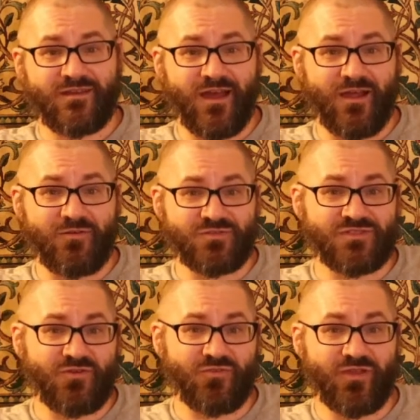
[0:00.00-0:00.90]
I was
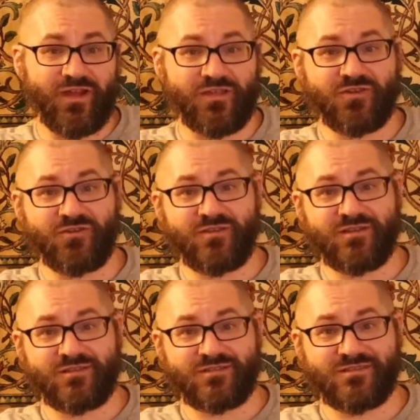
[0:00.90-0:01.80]
told that I
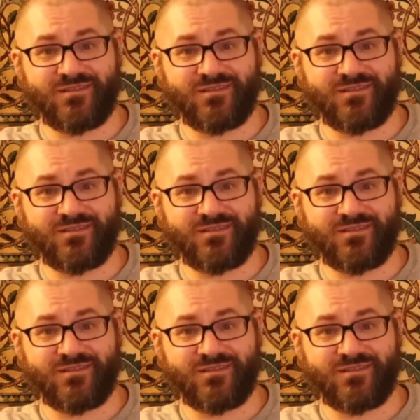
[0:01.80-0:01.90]
couldn't,